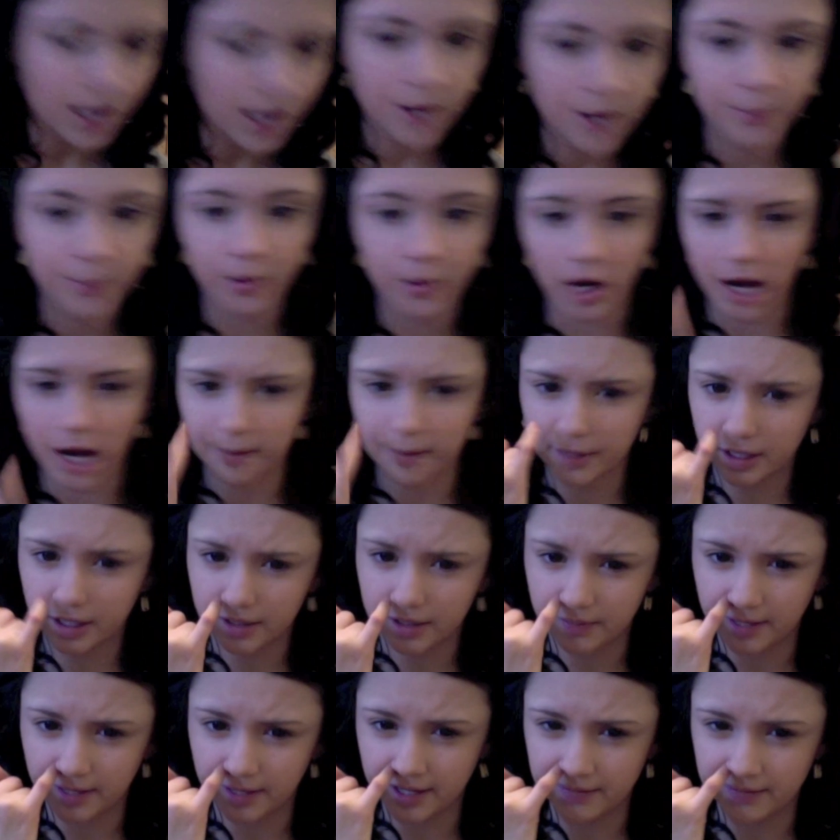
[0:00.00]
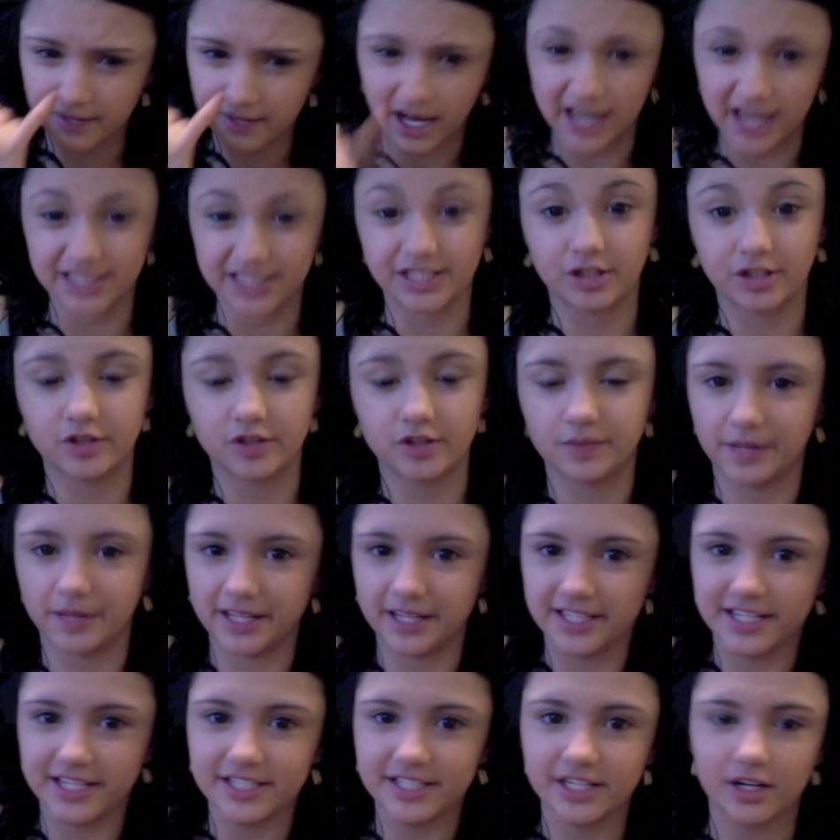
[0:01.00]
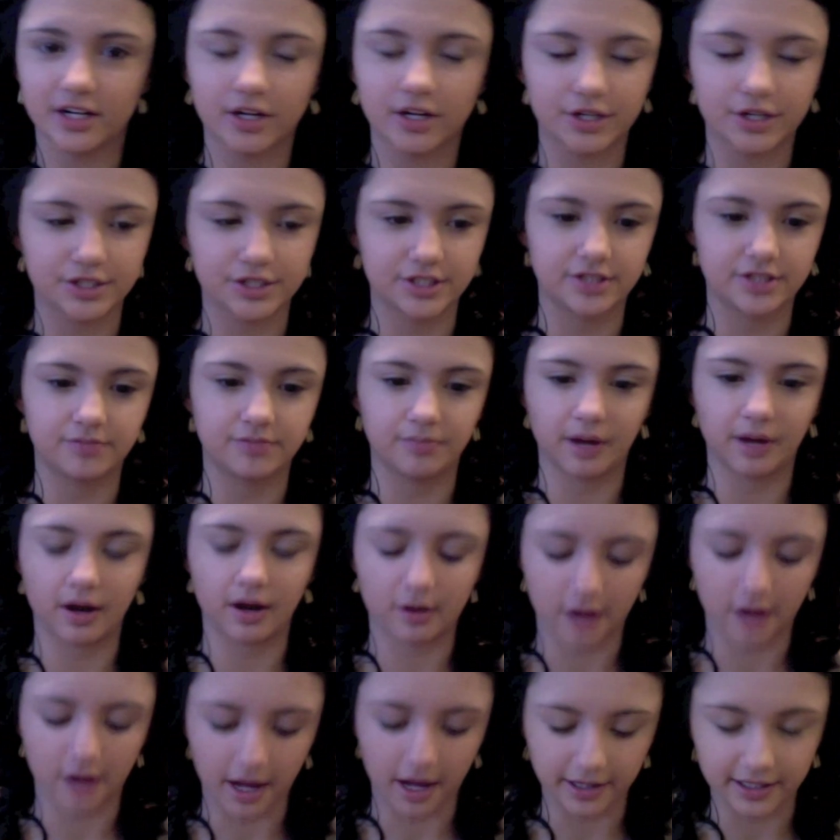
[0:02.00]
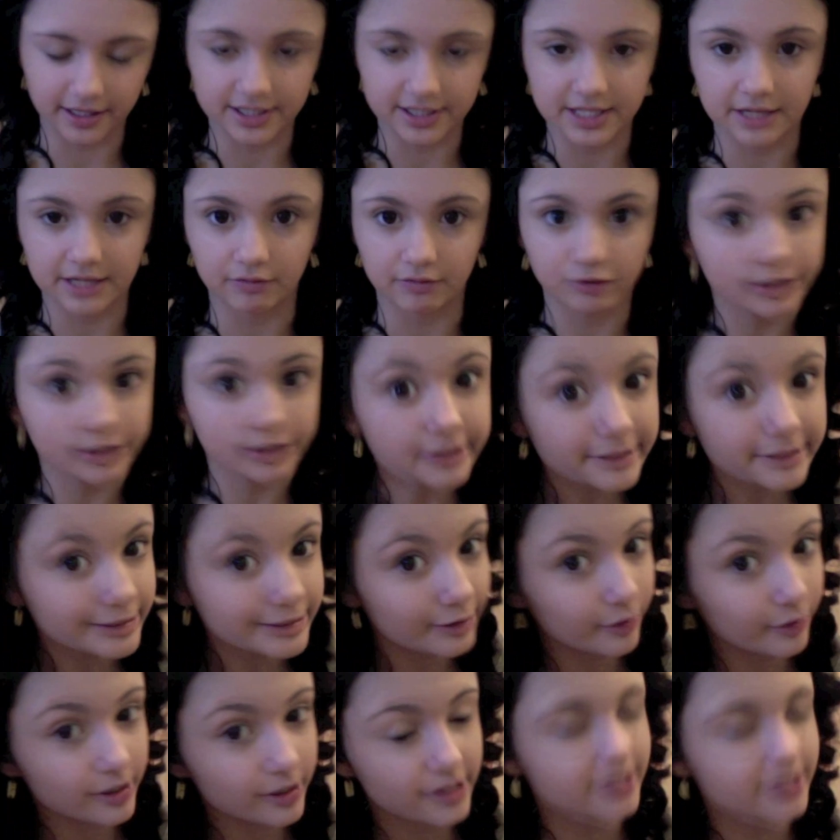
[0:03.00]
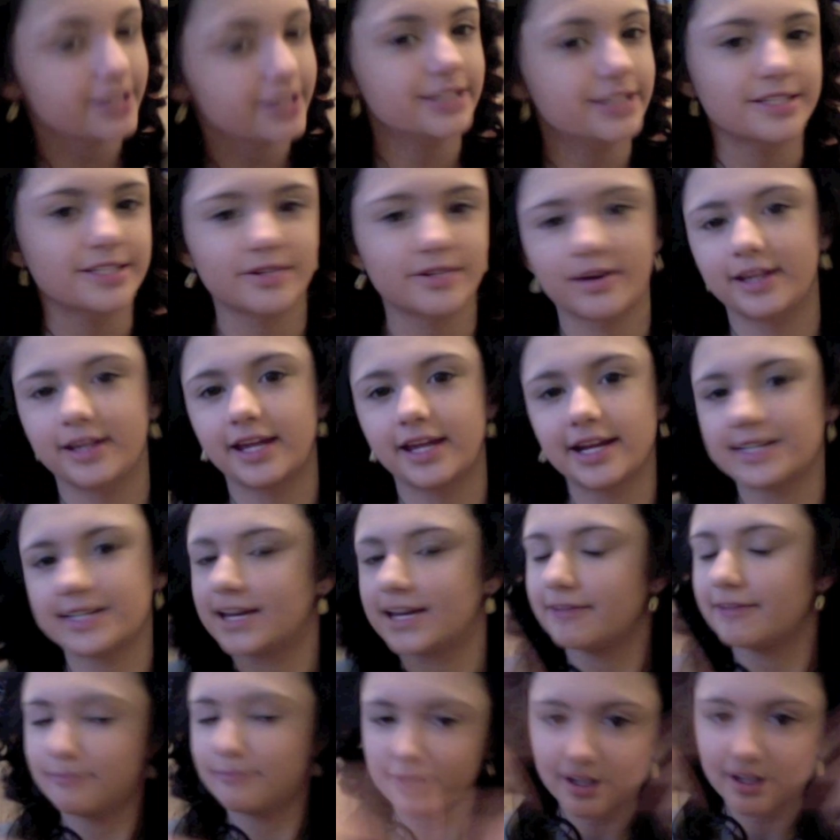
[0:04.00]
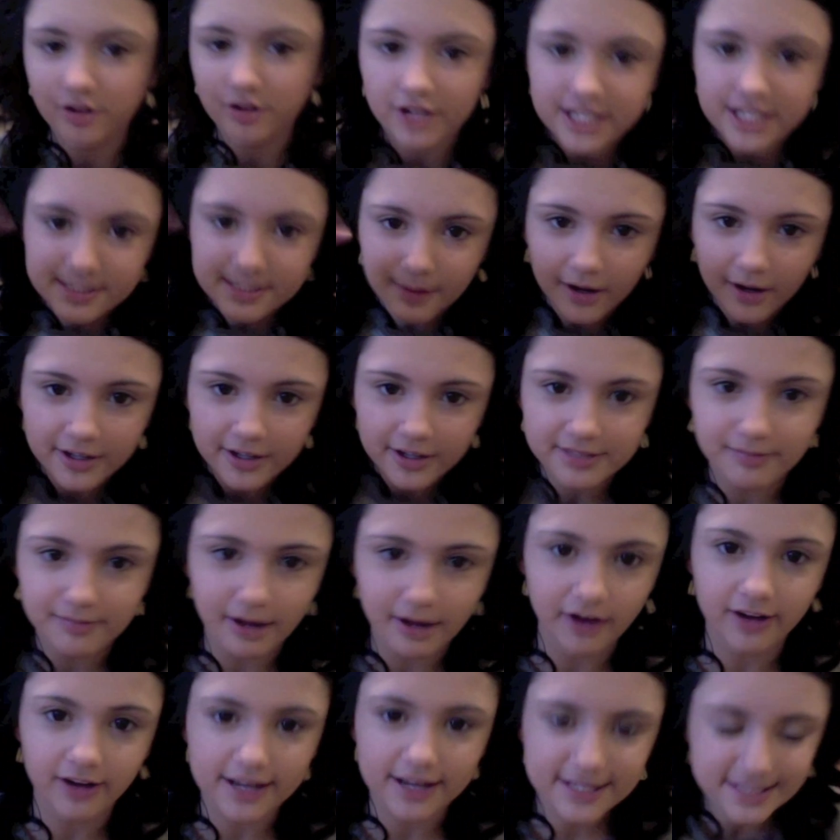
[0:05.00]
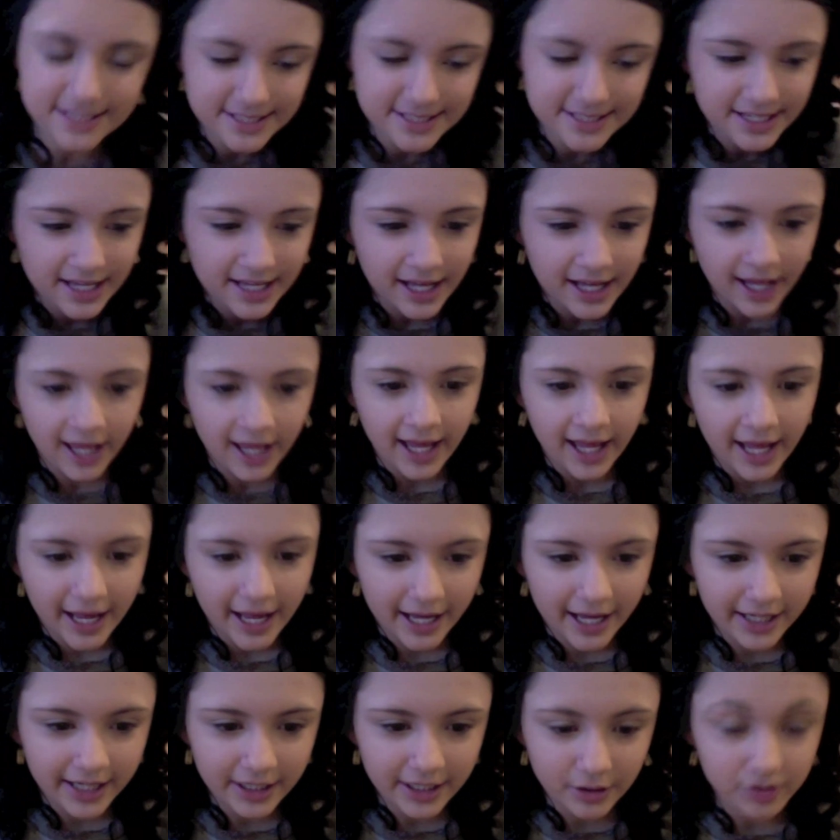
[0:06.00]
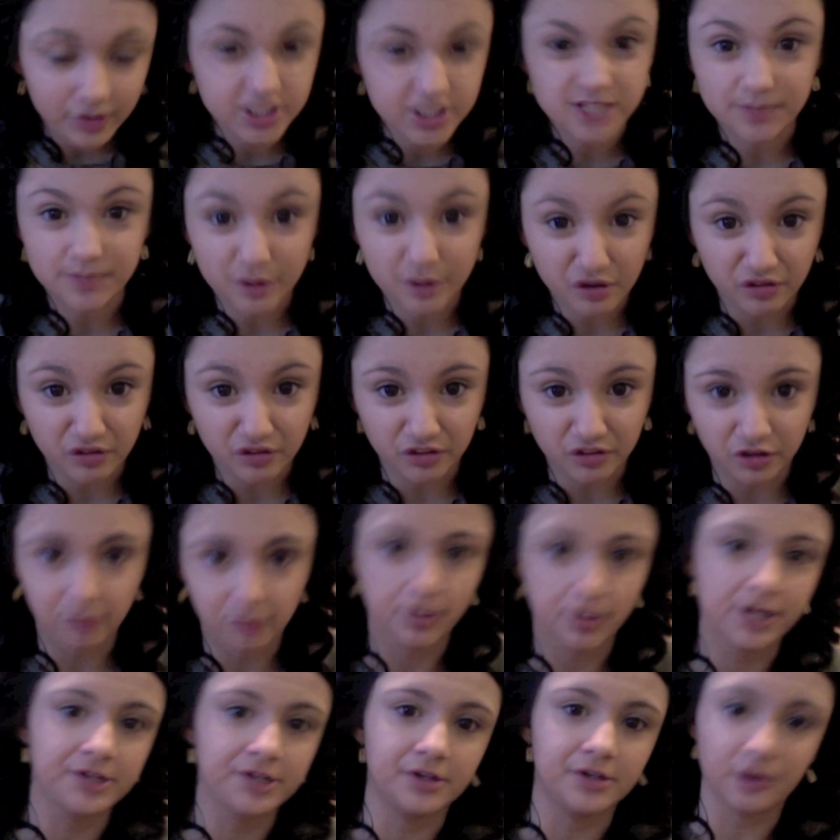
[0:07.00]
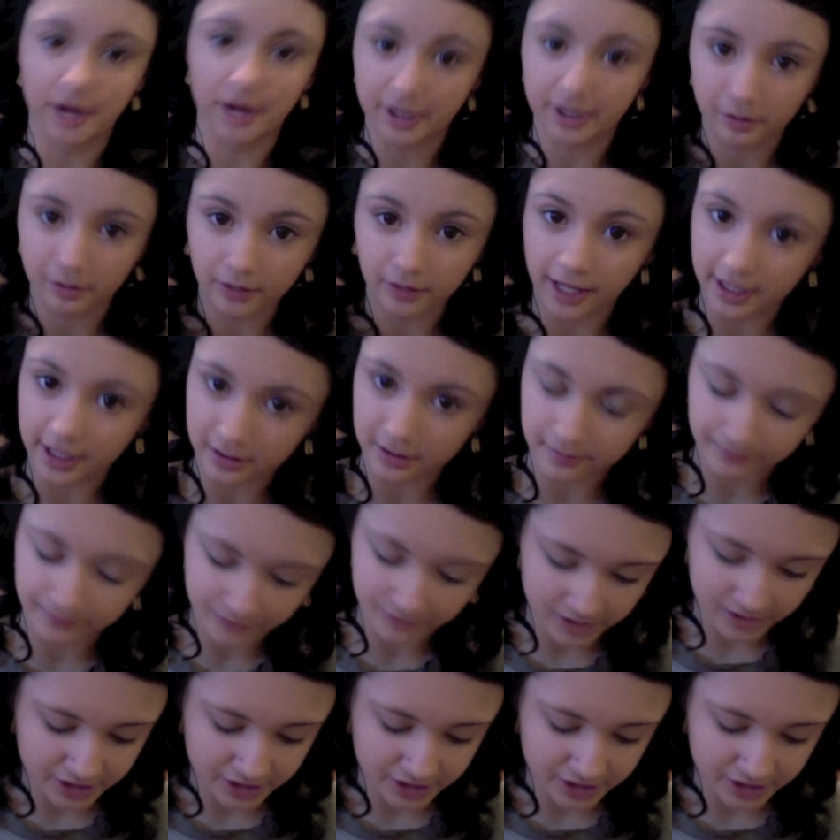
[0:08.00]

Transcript: primer and make my eyeshadows blend easier because my eyelids get really oily so I like to have big crease marks in my crease and you know it's just beautiful but you know I don't like them it's